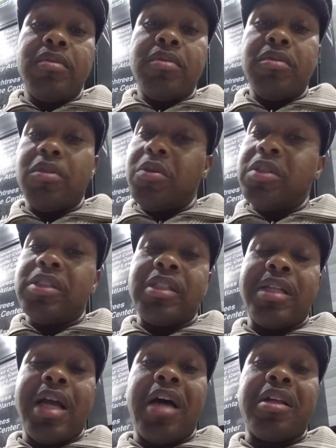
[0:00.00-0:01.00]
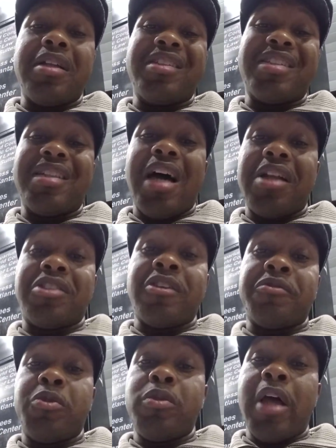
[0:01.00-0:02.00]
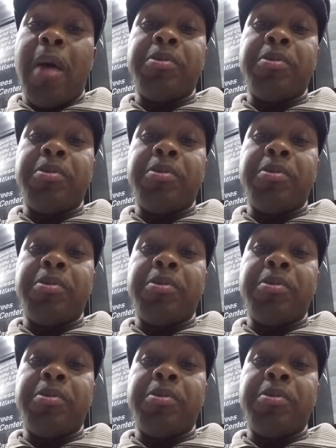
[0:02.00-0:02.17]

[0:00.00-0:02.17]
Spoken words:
There's a lot of stuff to that.